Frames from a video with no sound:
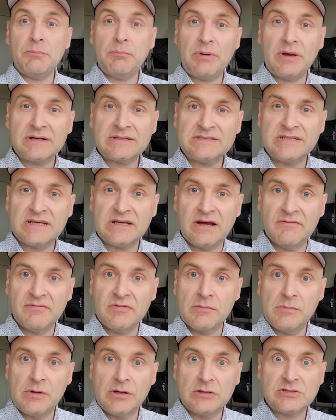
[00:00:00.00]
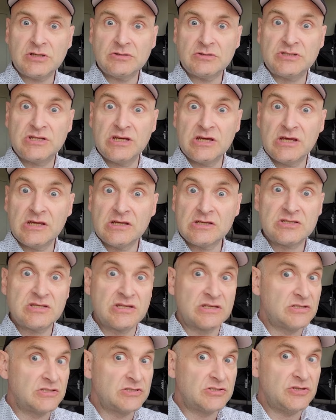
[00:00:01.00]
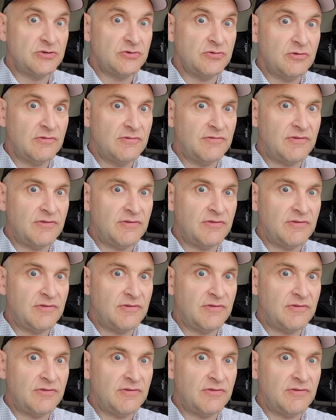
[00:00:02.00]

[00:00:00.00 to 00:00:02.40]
unboxing of the Moto G62